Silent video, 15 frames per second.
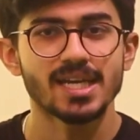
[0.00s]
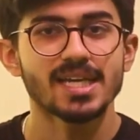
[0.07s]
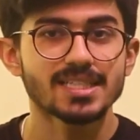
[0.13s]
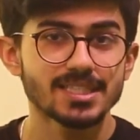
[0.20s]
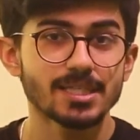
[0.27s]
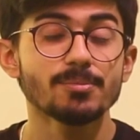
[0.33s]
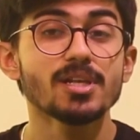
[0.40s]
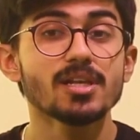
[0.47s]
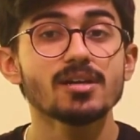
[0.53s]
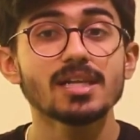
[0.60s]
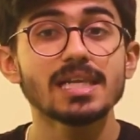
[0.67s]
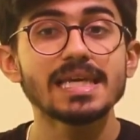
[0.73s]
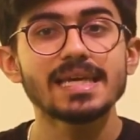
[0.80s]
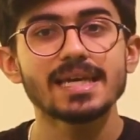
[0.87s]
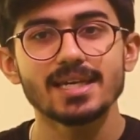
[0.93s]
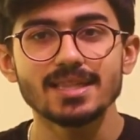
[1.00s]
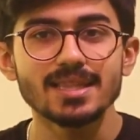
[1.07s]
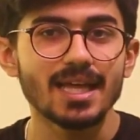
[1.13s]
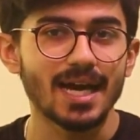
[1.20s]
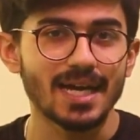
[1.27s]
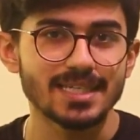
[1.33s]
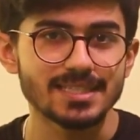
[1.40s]
Similarly, in
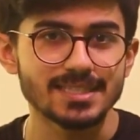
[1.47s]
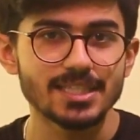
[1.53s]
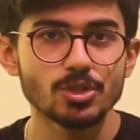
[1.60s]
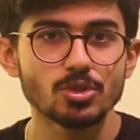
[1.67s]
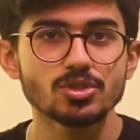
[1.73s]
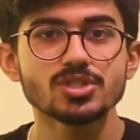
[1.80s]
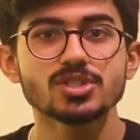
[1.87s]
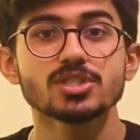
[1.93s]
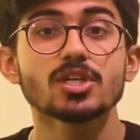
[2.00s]
ICOs,